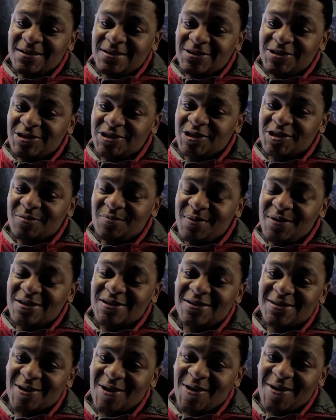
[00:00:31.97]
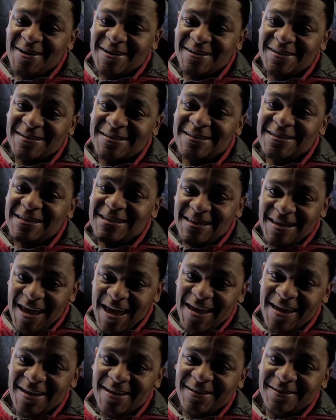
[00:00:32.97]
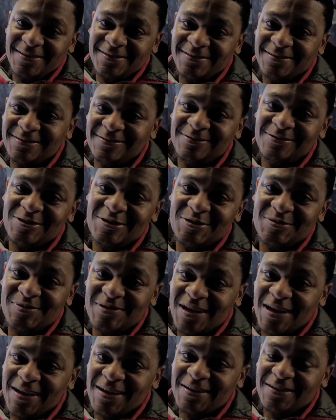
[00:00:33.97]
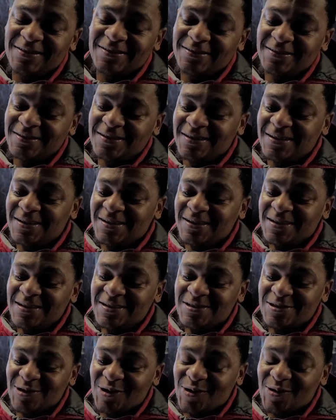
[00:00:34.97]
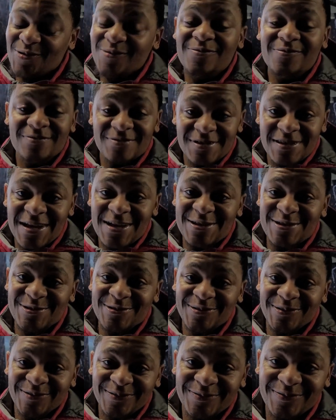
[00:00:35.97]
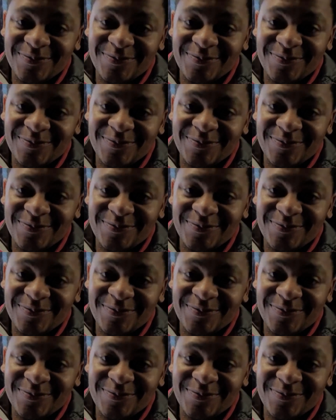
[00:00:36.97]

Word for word: should be starting today. You know what I'm saying? So stay tuned.